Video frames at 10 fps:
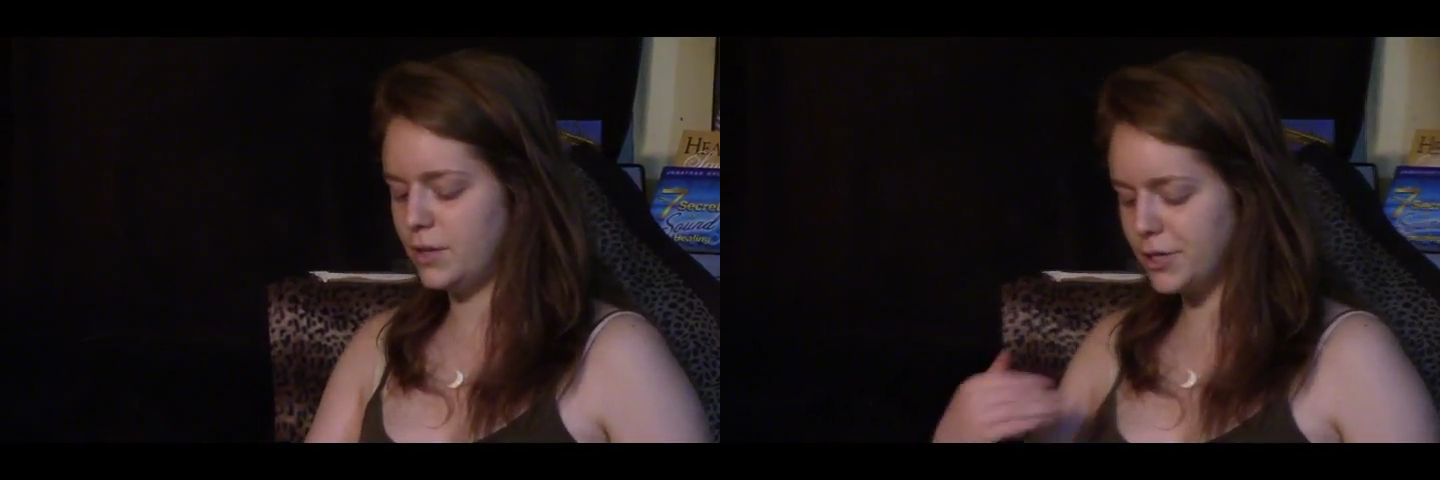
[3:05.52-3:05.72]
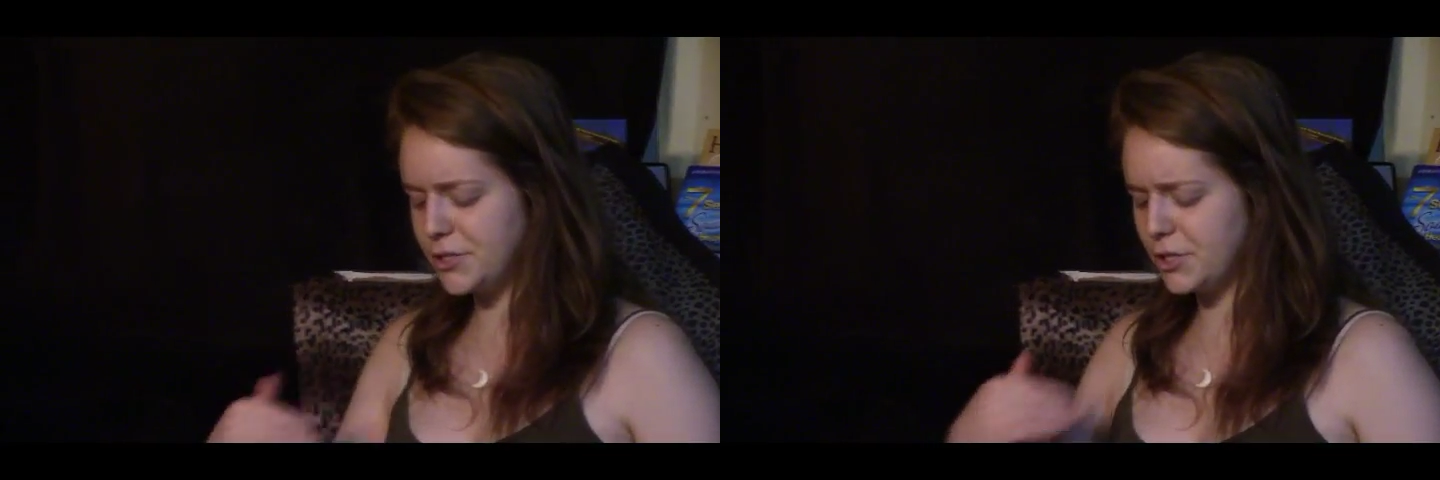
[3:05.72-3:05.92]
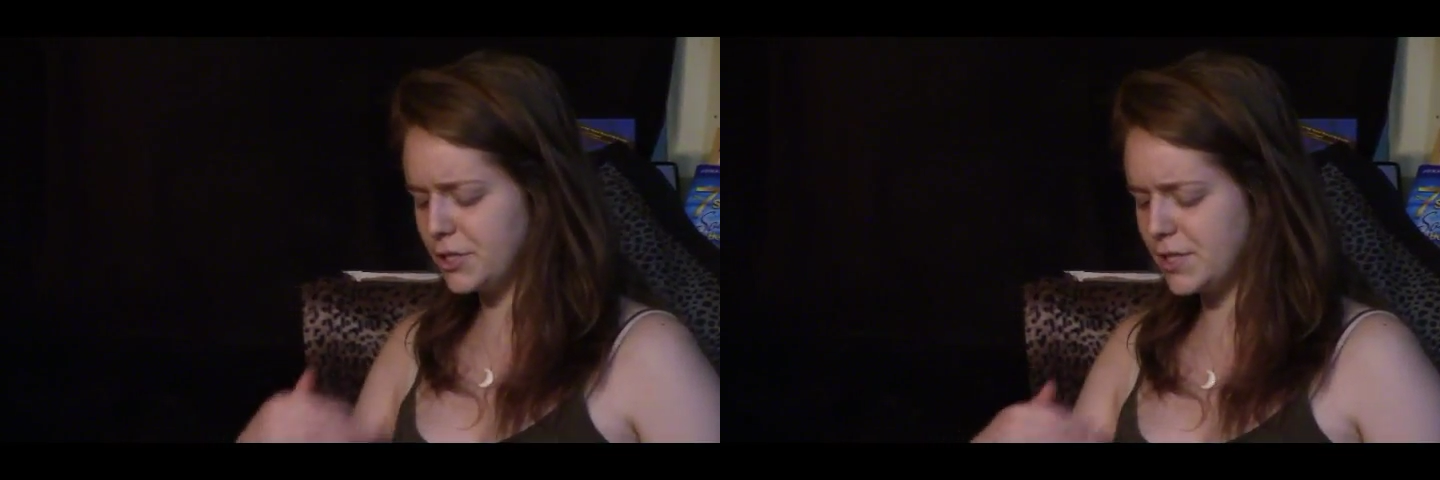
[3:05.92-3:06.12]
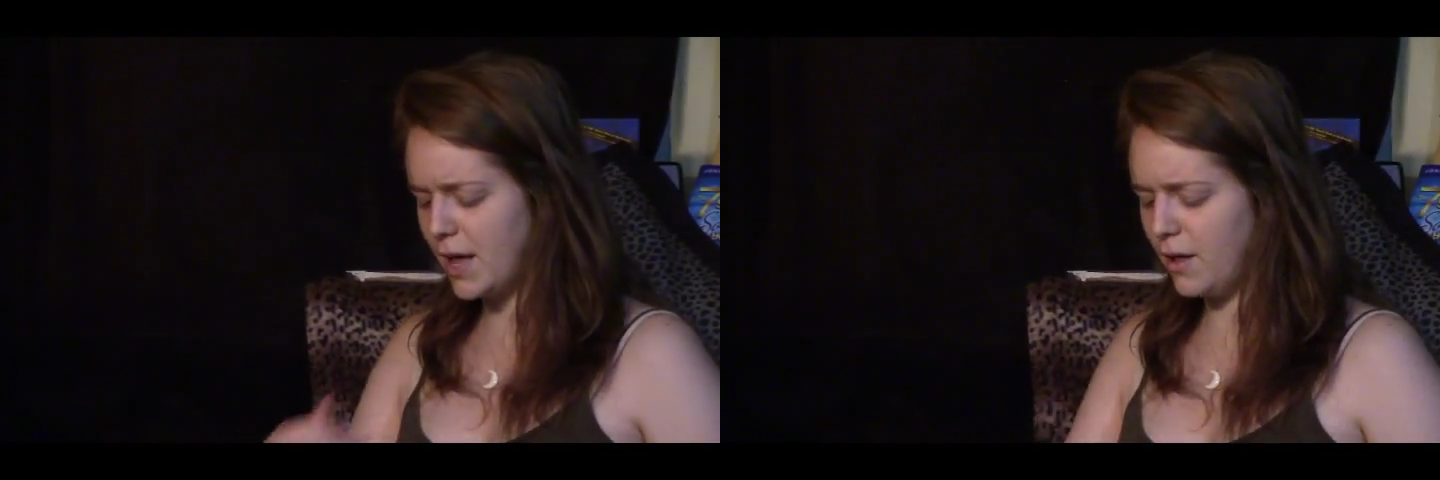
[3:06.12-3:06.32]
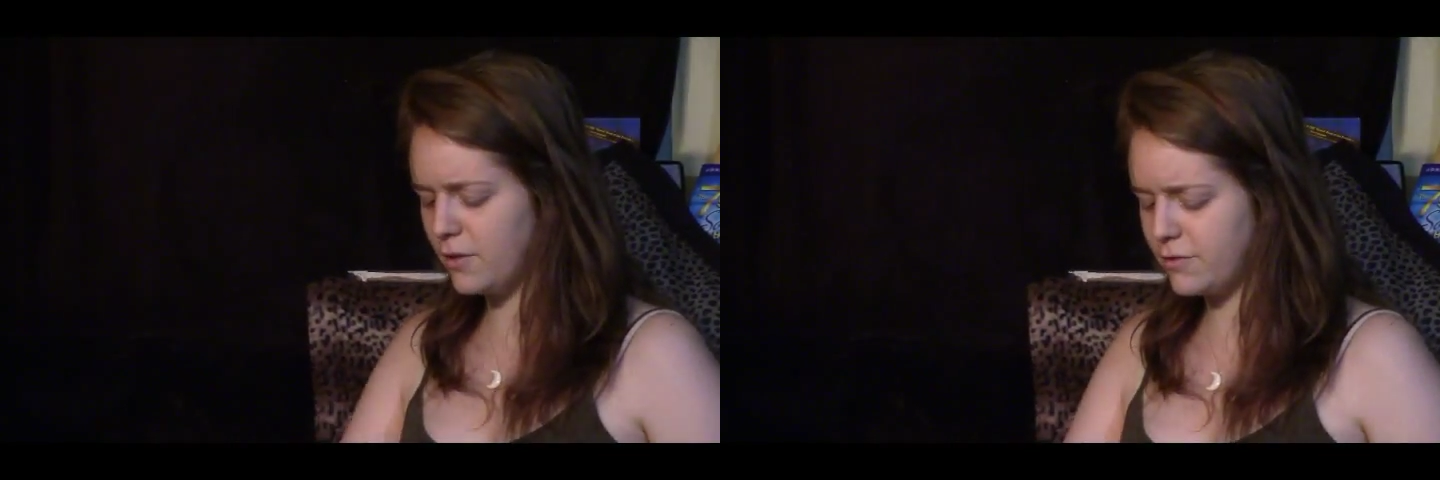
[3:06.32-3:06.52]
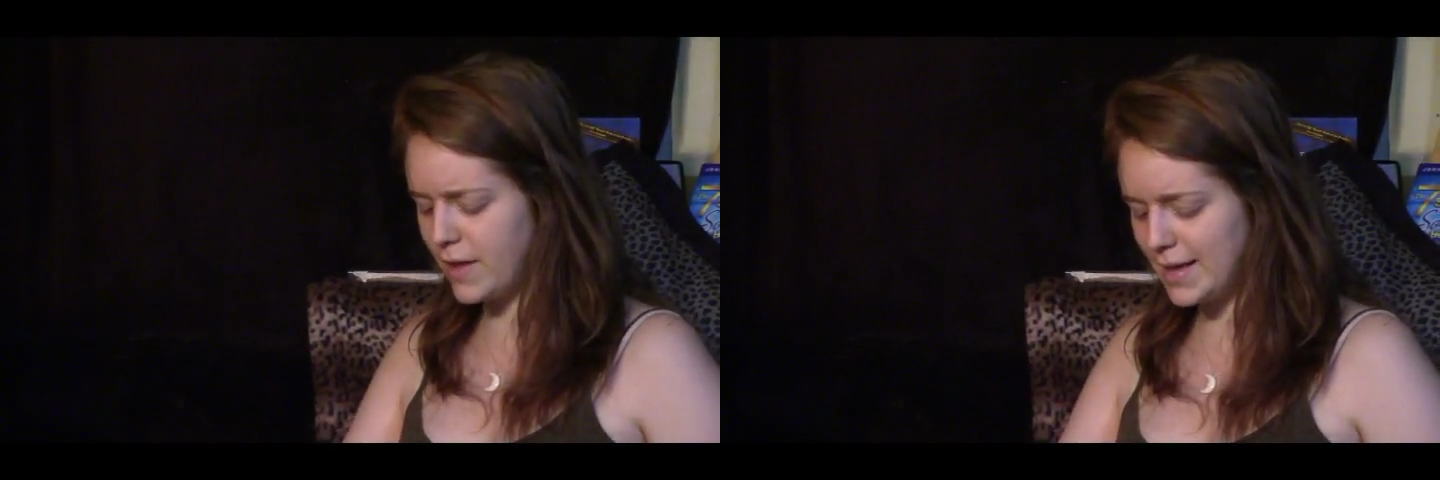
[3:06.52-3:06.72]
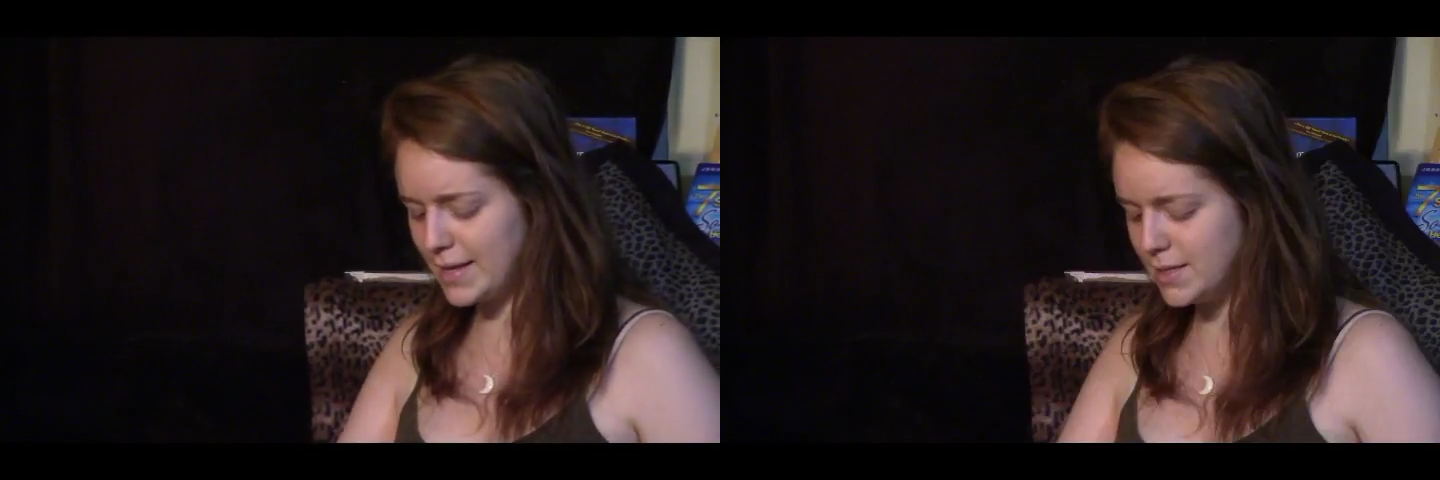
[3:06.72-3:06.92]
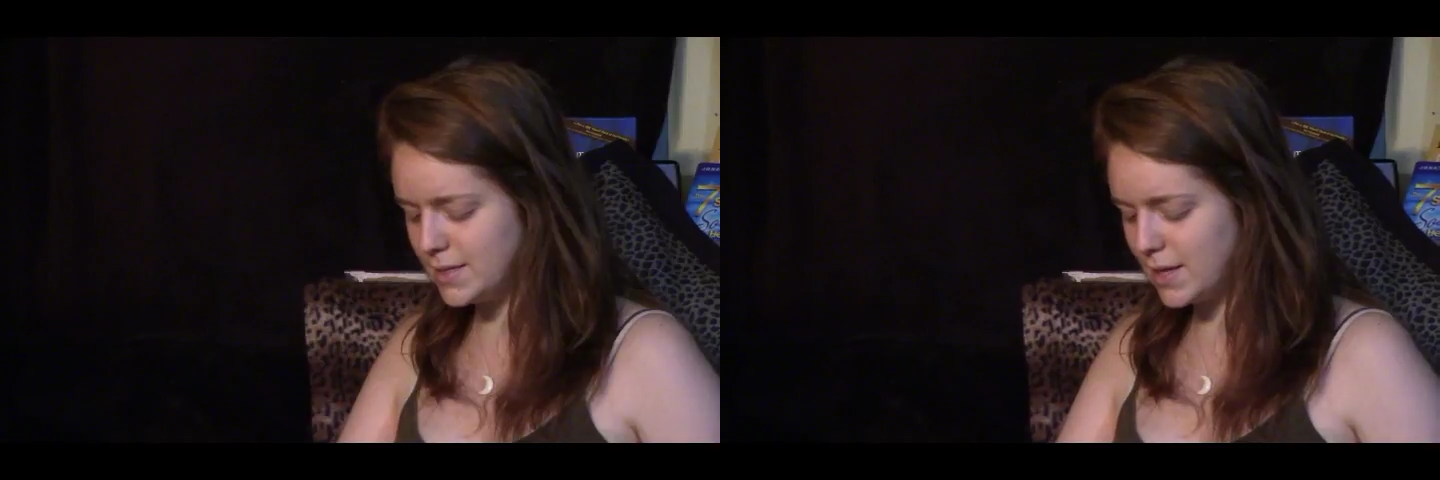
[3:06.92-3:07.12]
Nurture self,
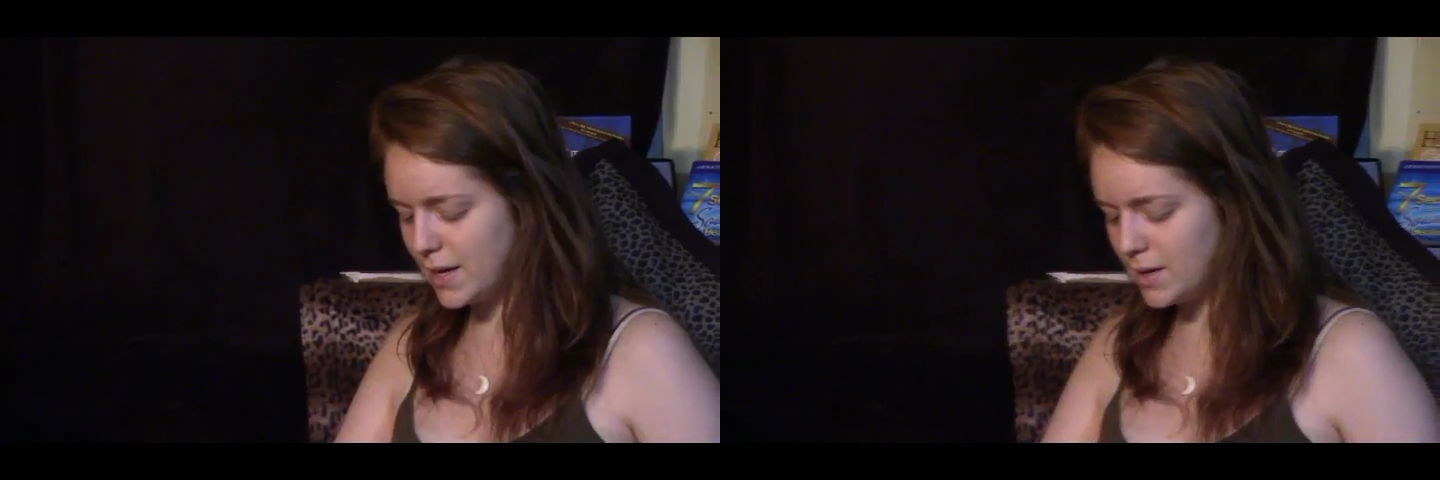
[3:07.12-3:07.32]
and